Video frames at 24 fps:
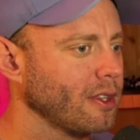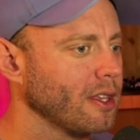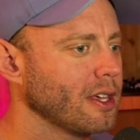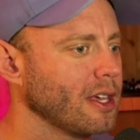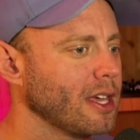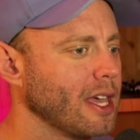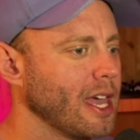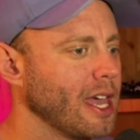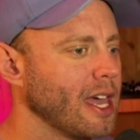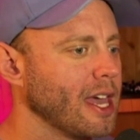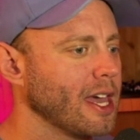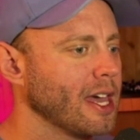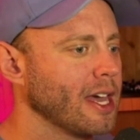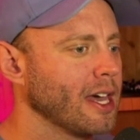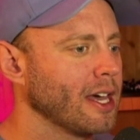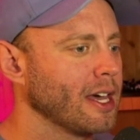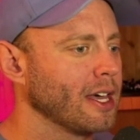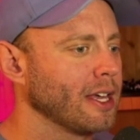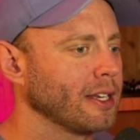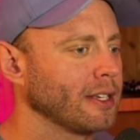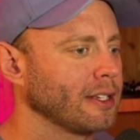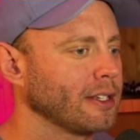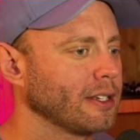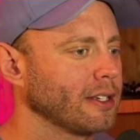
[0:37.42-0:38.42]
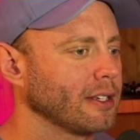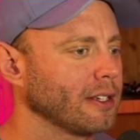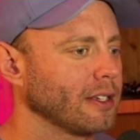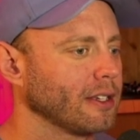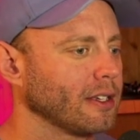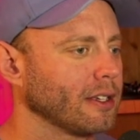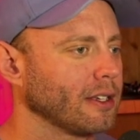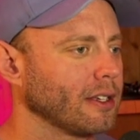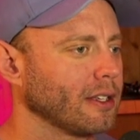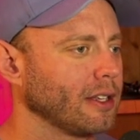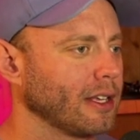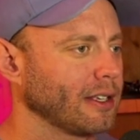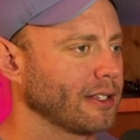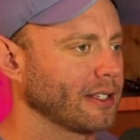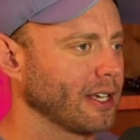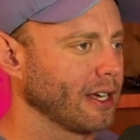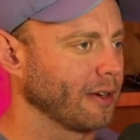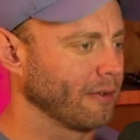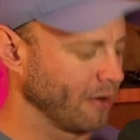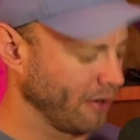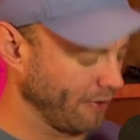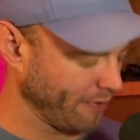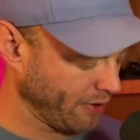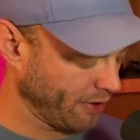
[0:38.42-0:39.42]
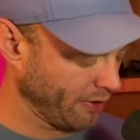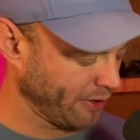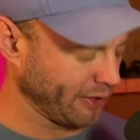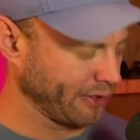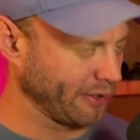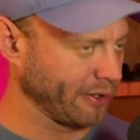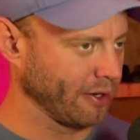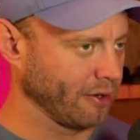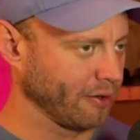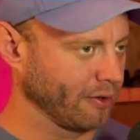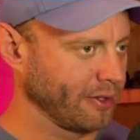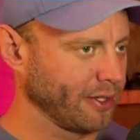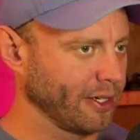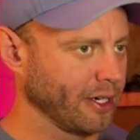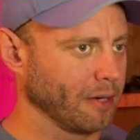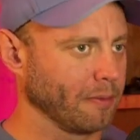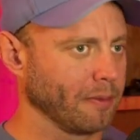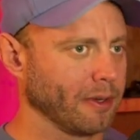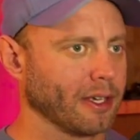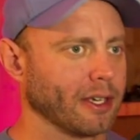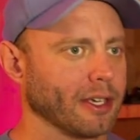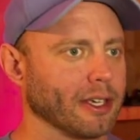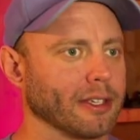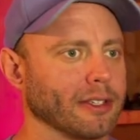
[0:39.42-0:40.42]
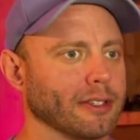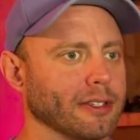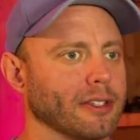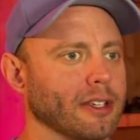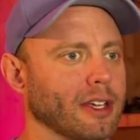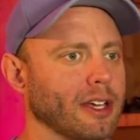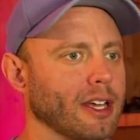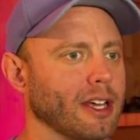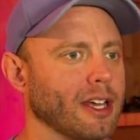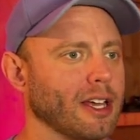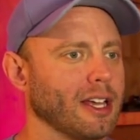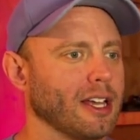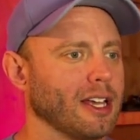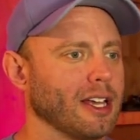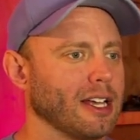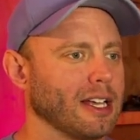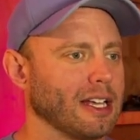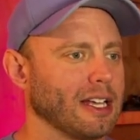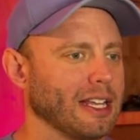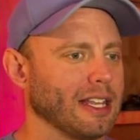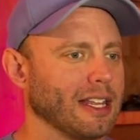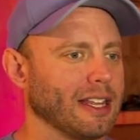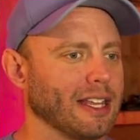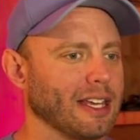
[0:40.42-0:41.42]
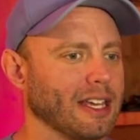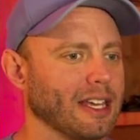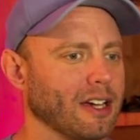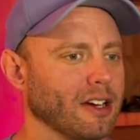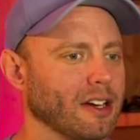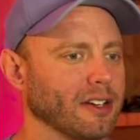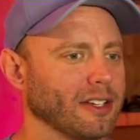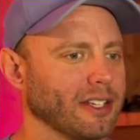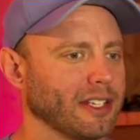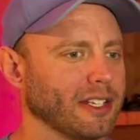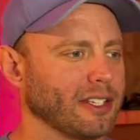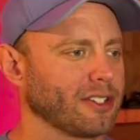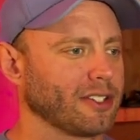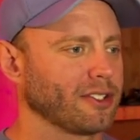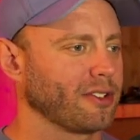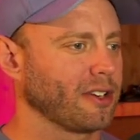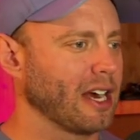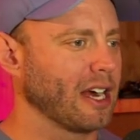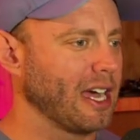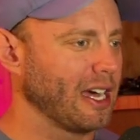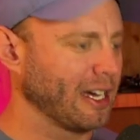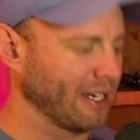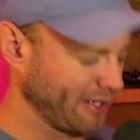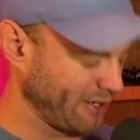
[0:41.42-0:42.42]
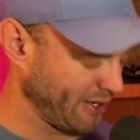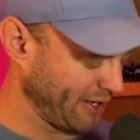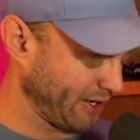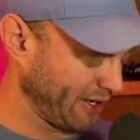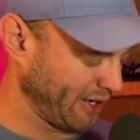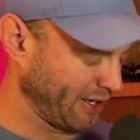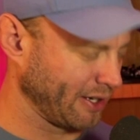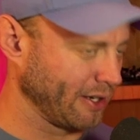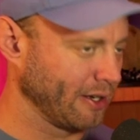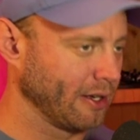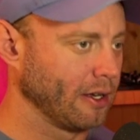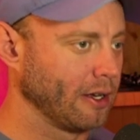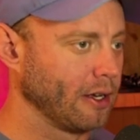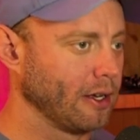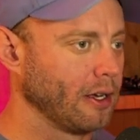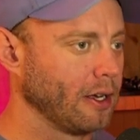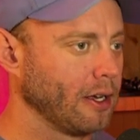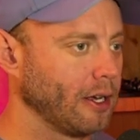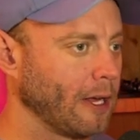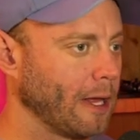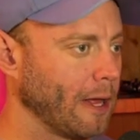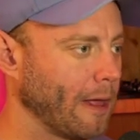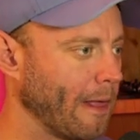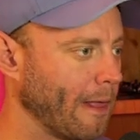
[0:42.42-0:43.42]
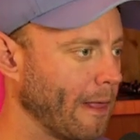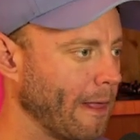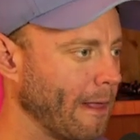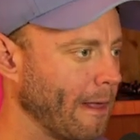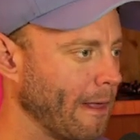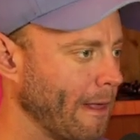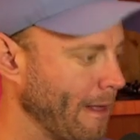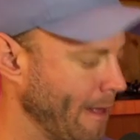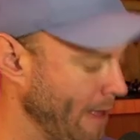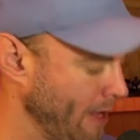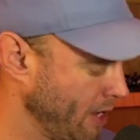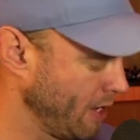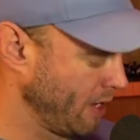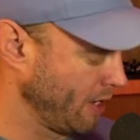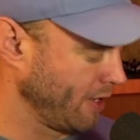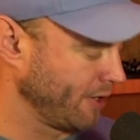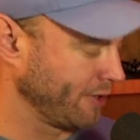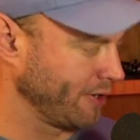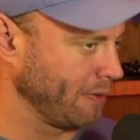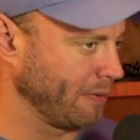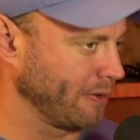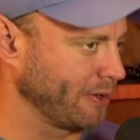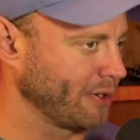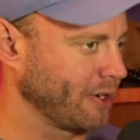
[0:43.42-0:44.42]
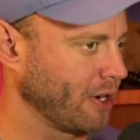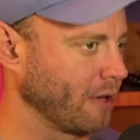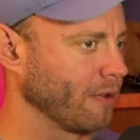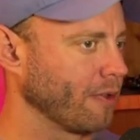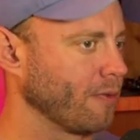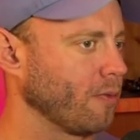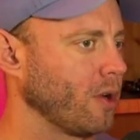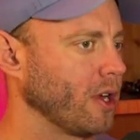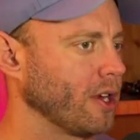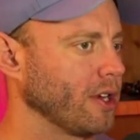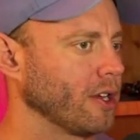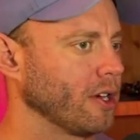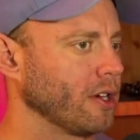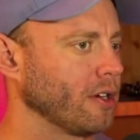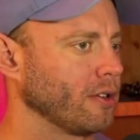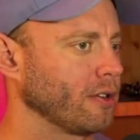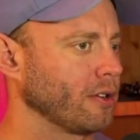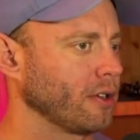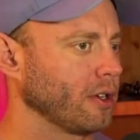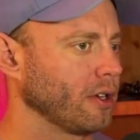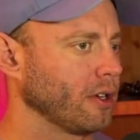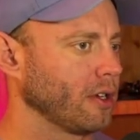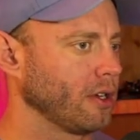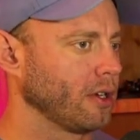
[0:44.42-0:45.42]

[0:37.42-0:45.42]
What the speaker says: And let's get rid of all these nodes here because they are distracting. So I'm going to start with one node.